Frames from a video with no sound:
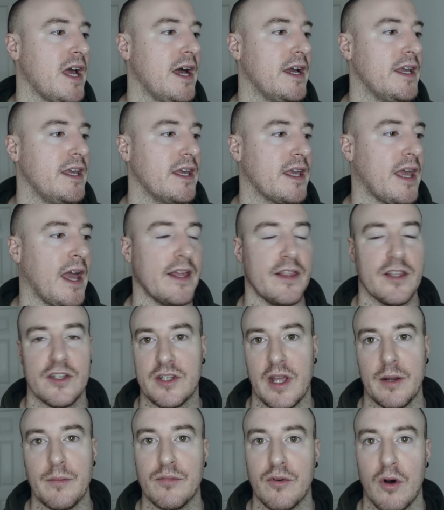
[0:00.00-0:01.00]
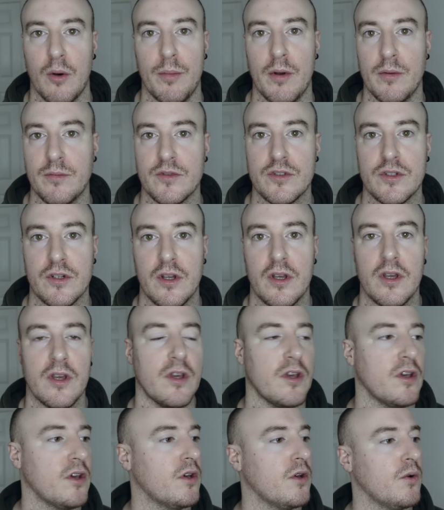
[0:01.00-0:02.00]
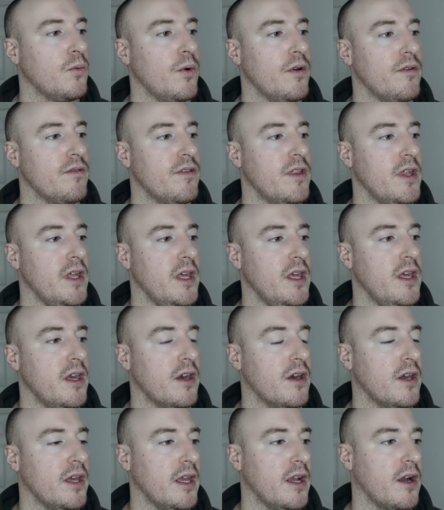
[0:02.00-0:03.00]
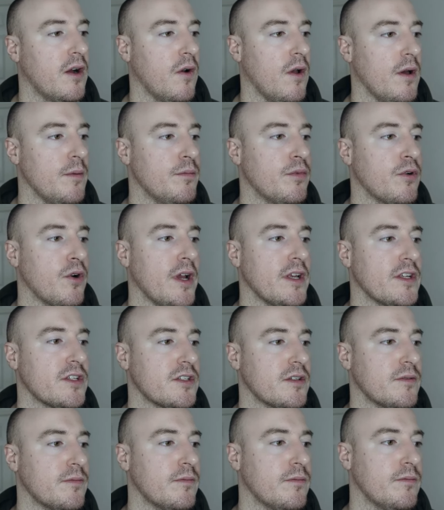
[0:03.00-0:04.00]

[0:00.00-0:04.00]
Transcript: Again, the same problems with the incline press.